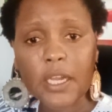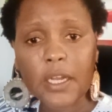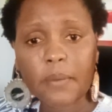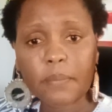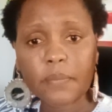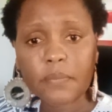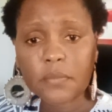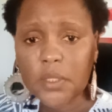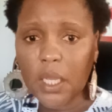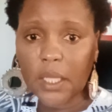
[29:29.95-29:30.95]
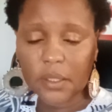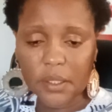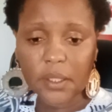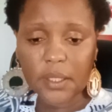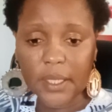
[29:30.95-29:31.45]
Um, yeah, I
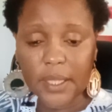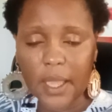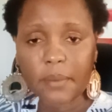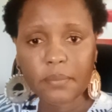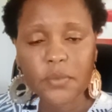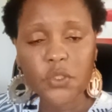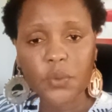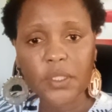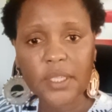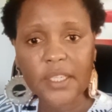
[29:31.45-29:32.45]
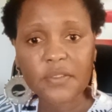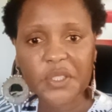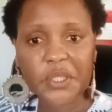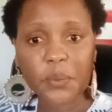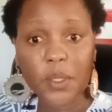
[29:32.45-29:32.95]
think I am doing that
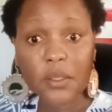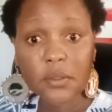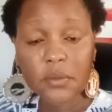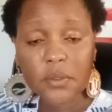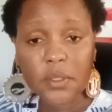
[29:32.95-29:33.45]
very well.